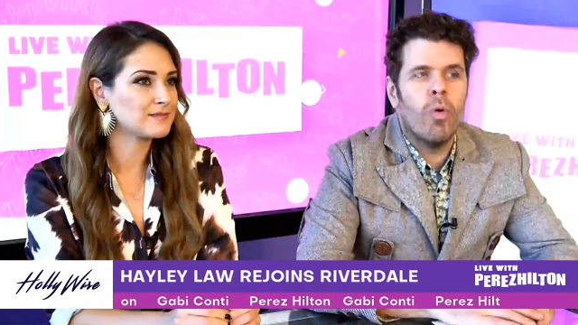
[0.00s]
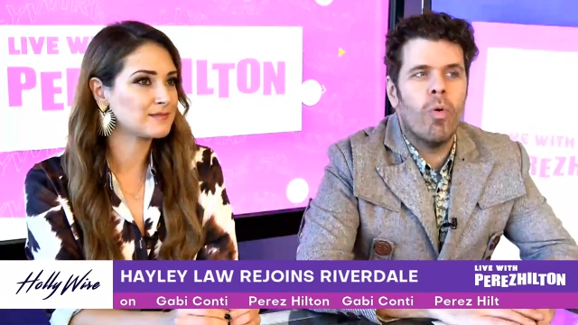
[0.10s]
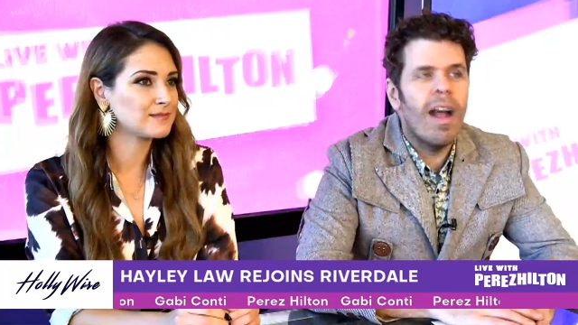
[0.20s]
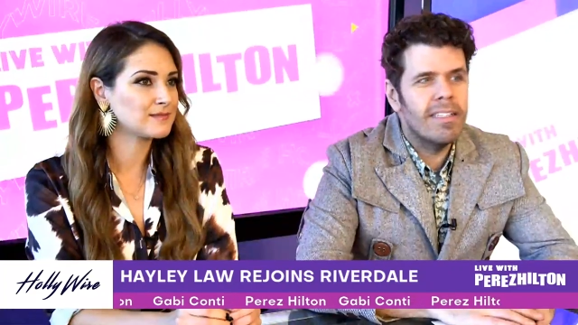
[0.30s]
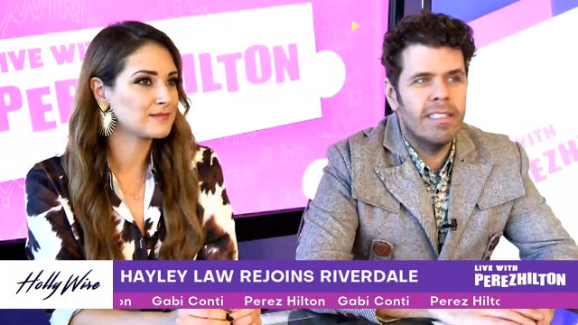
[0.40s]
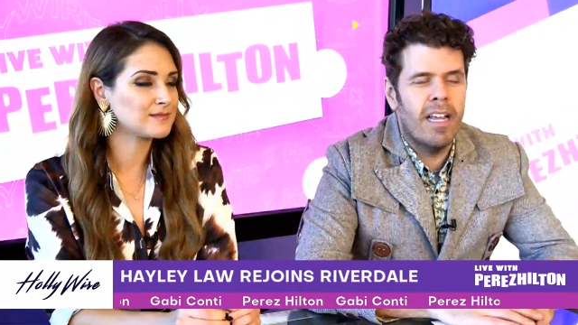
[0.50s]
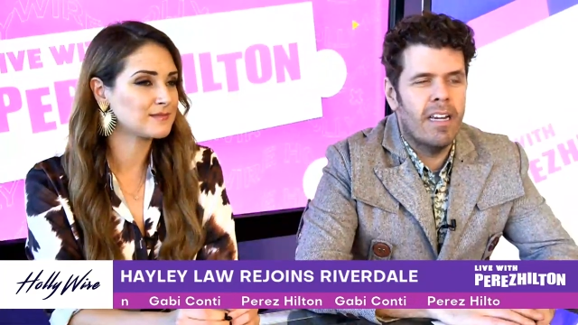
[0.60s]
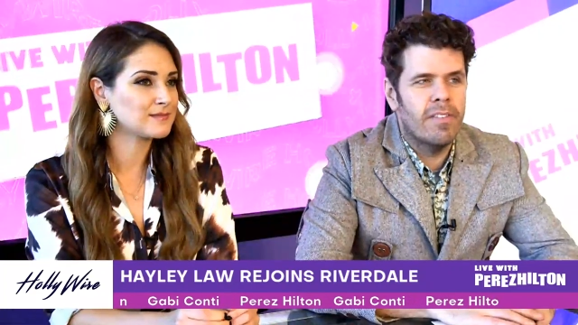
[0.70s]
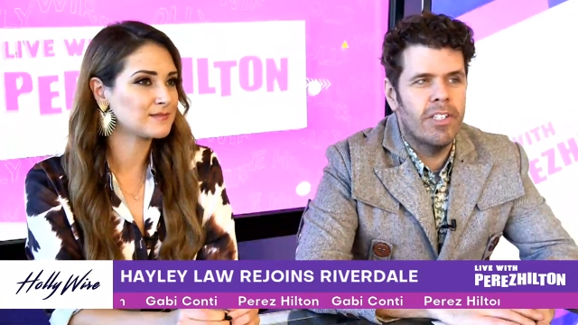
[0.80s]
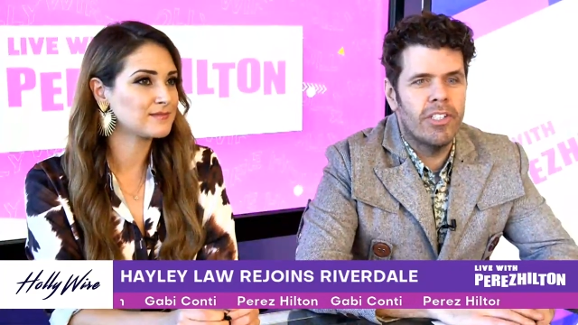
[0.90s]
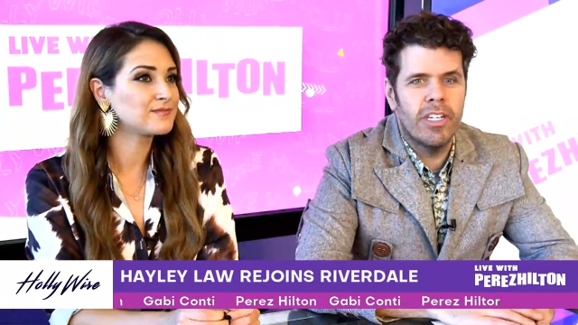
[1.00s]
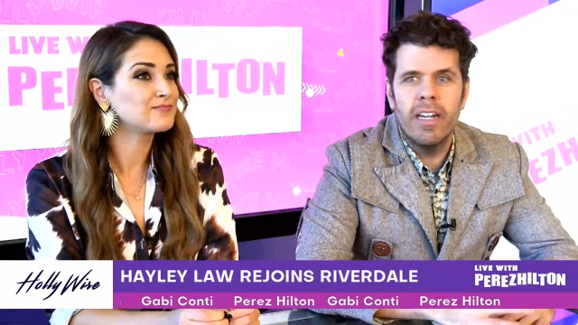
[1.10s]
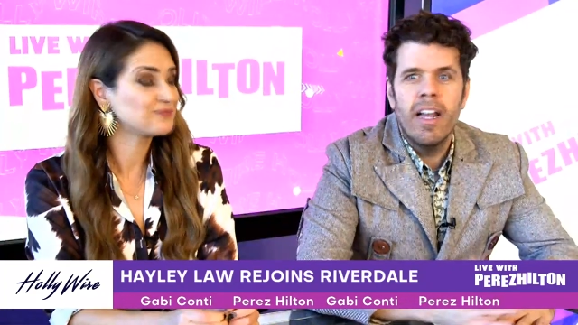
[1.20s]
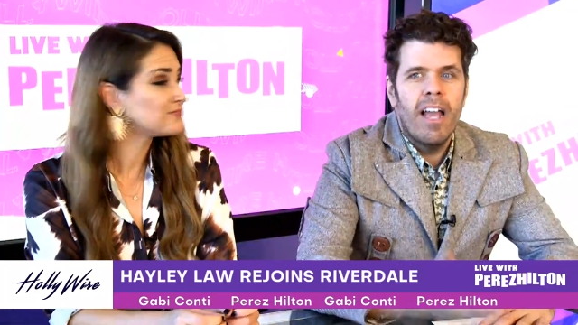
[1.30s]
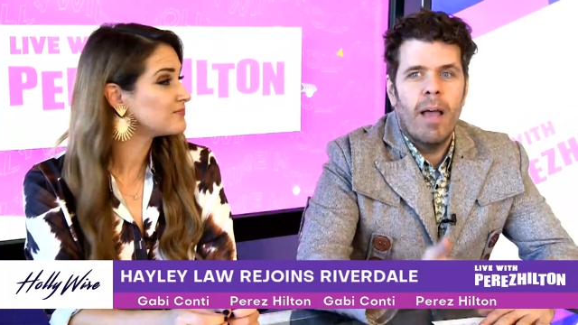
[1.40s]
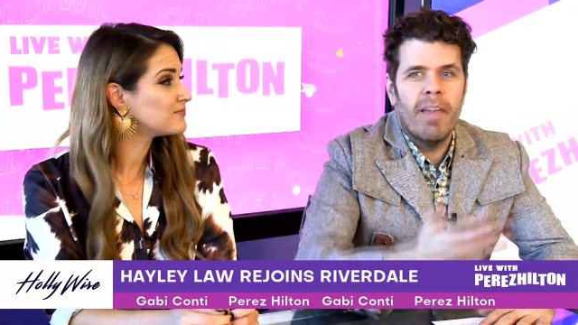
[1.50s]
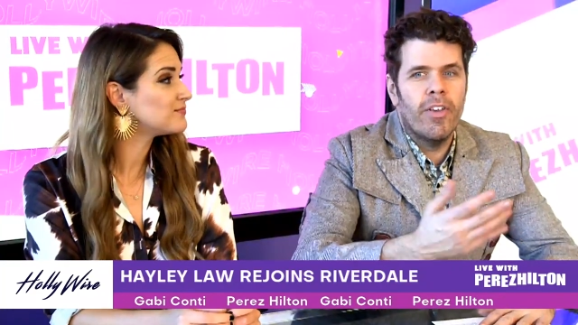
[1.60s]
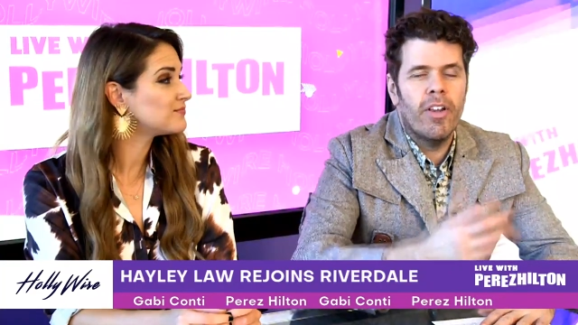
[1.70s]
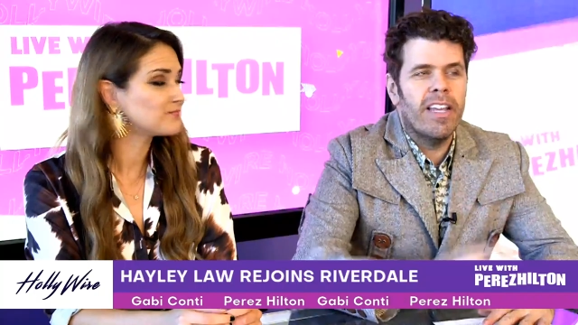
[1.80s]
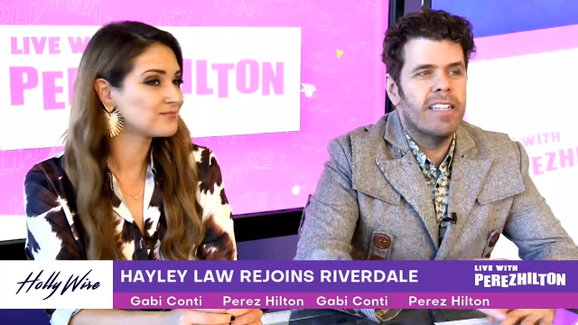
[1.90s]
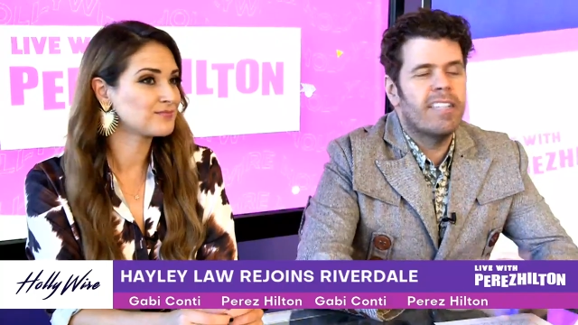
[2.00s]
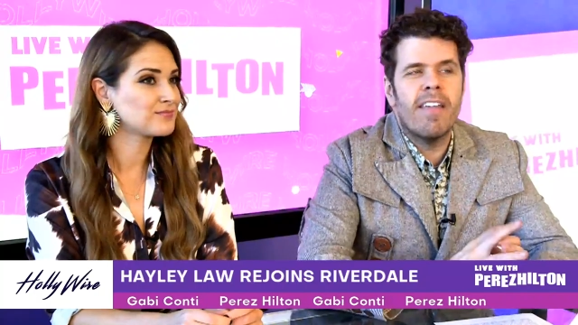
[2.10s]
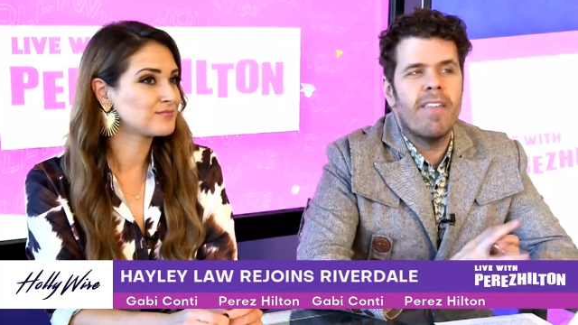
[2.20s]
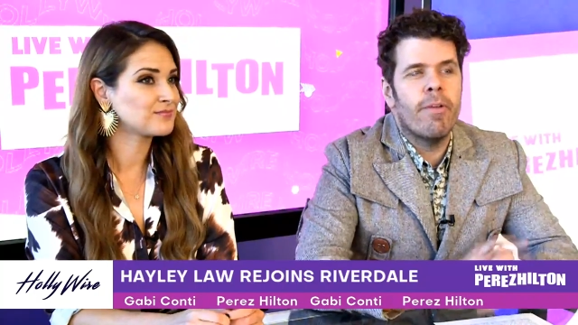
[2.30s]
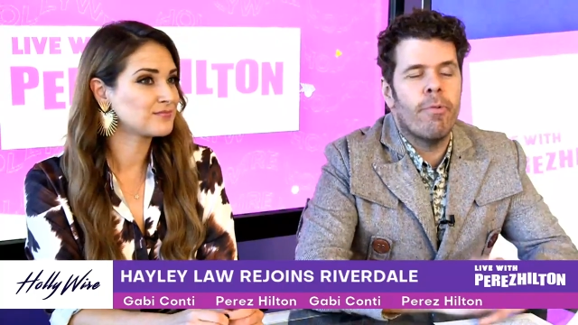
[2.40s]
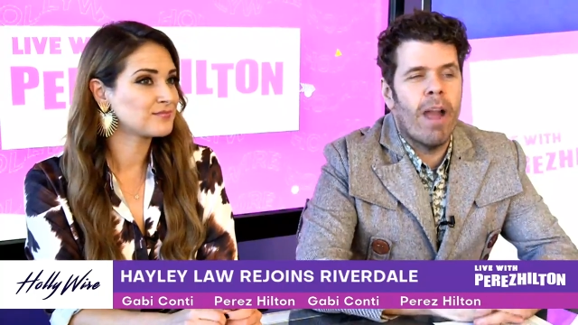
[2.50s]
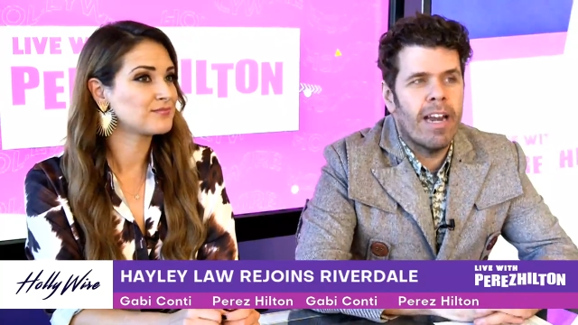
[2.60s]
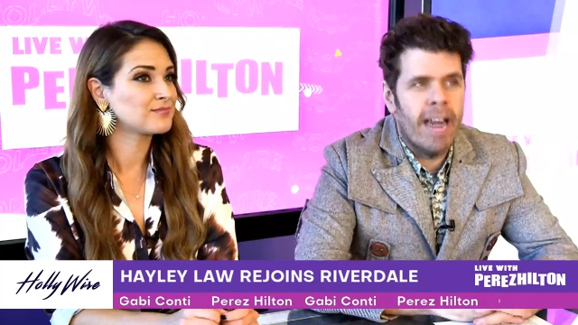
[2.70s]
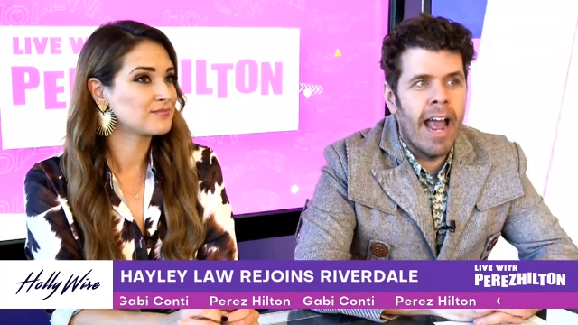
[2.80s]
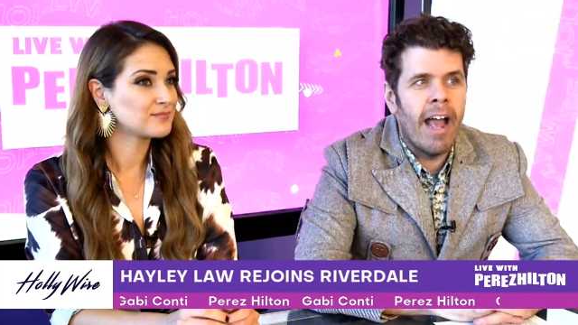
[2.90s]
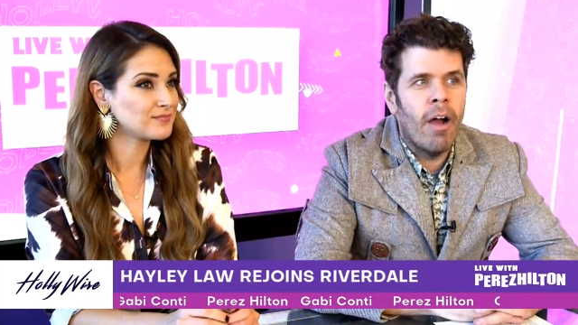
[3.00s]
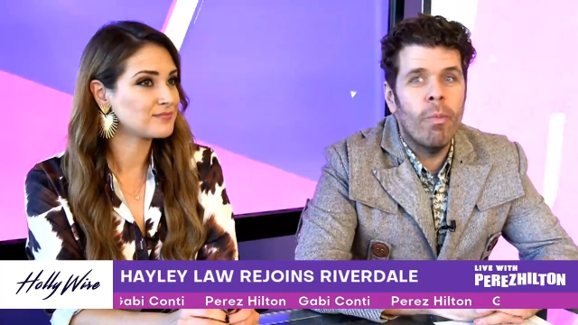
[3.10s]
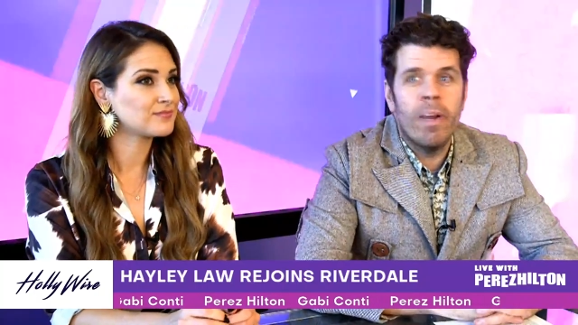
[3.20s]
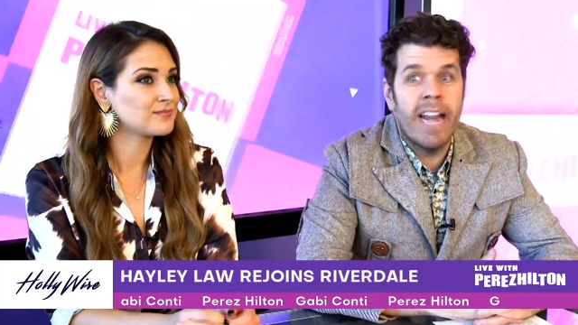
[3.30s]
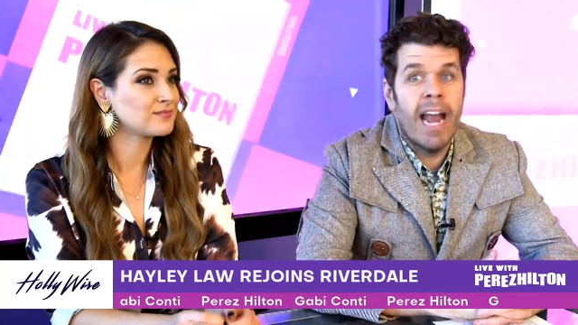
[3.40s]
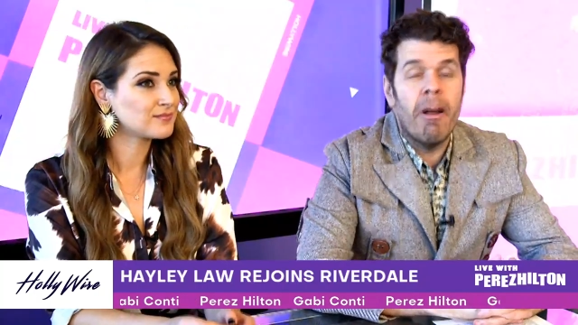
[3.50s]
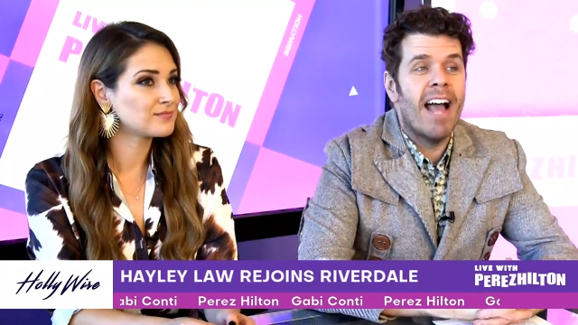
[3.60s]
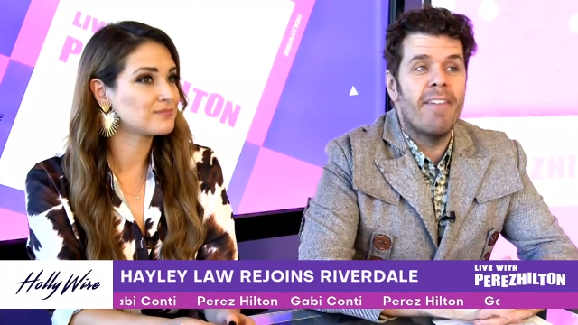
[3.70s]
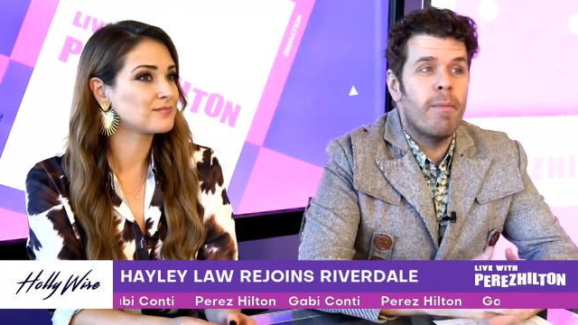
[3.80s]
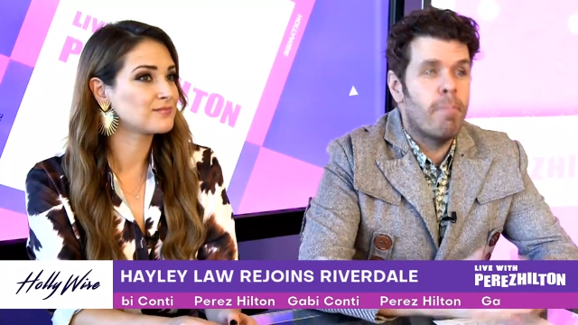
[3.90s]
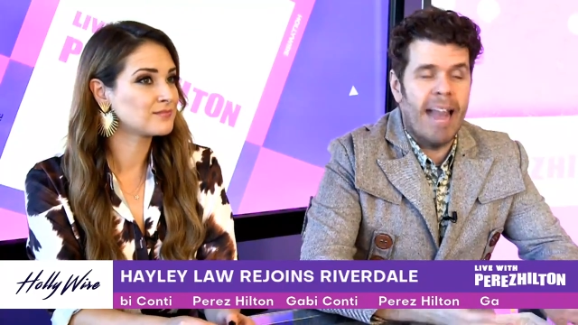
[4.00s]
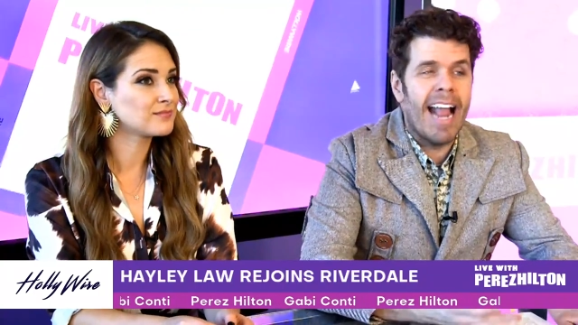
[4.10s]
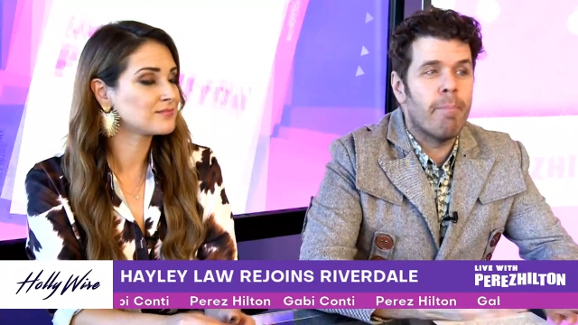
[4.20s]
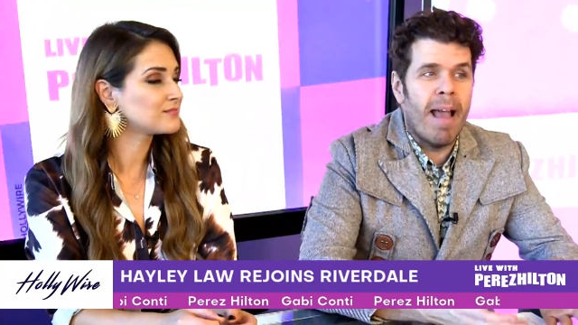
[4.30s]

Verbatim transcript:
Speaker 1: across television. I mean, if you look at TV right now, we now have a black